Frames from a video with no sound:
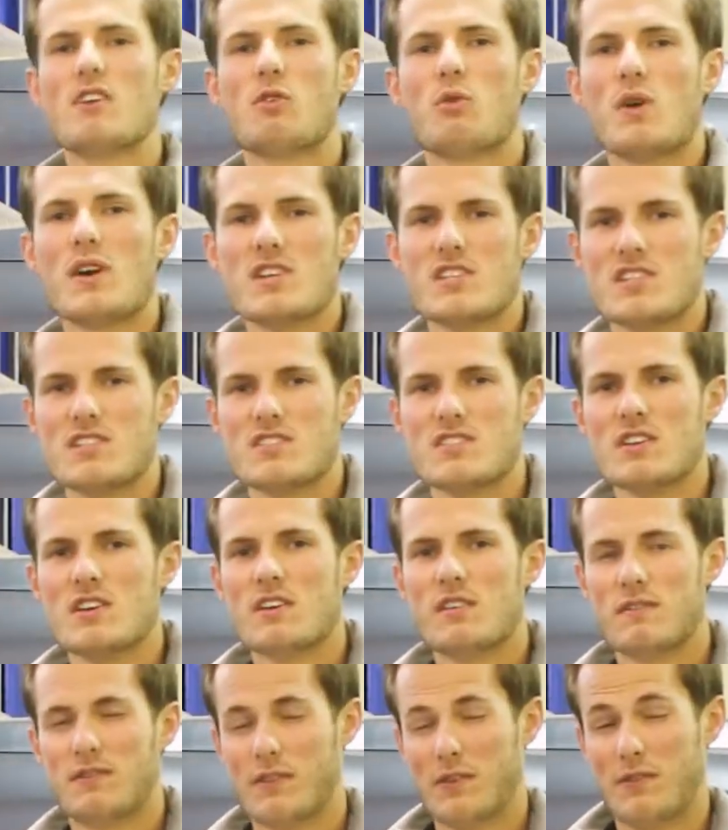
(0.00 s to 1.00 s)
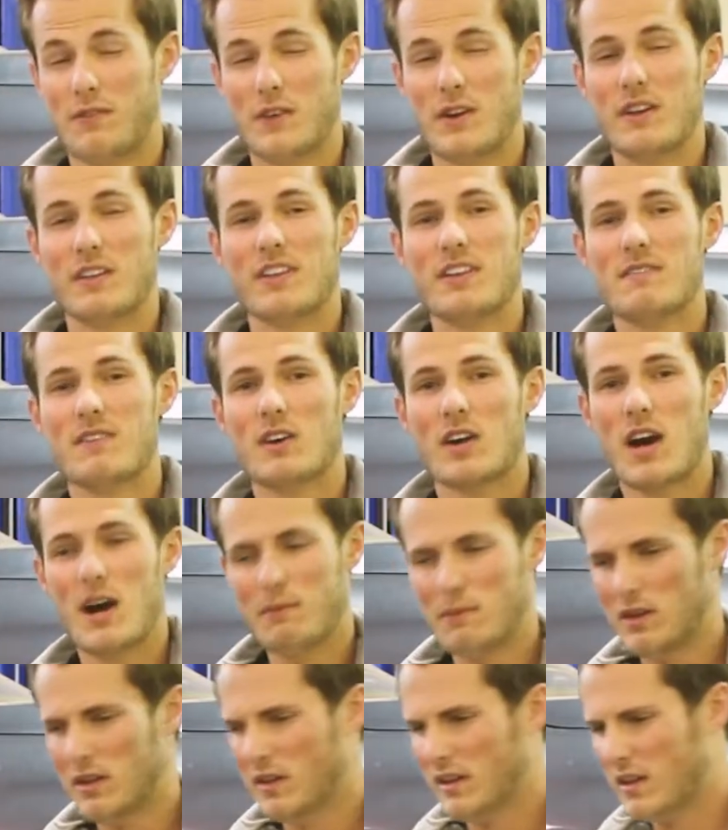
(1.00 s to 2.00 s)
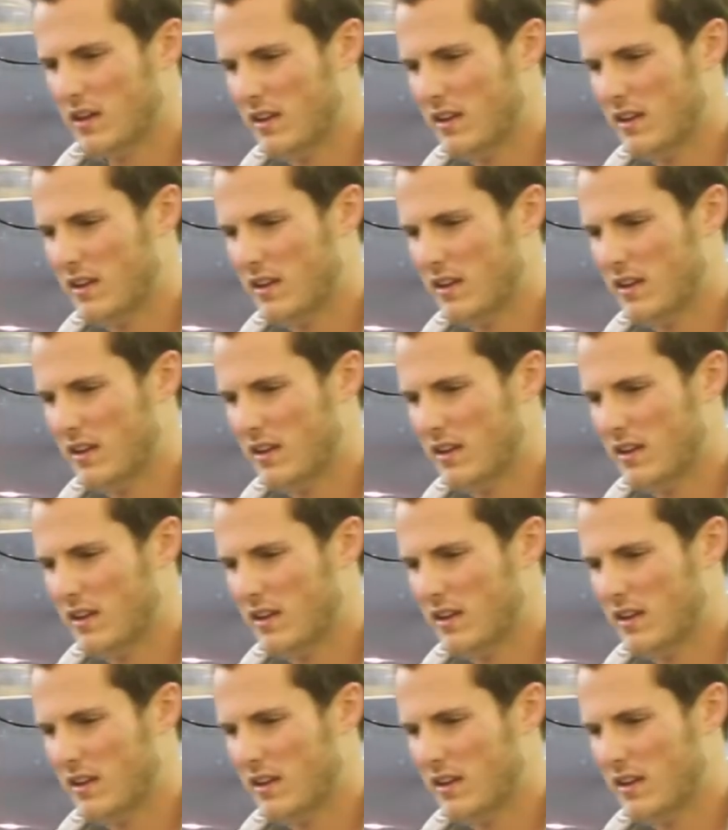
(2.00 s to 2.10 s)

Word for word: questions, feel free to leave a comment,